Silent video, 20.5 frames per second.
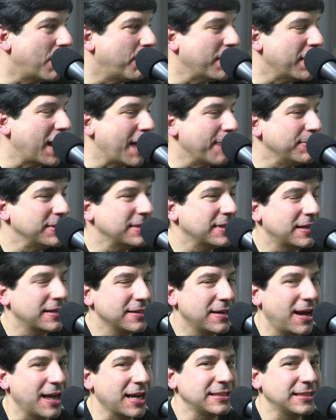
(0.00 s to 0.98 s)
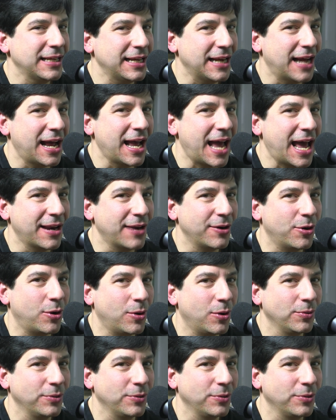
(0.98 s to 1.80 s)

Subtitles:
Well, when I was 19, I had an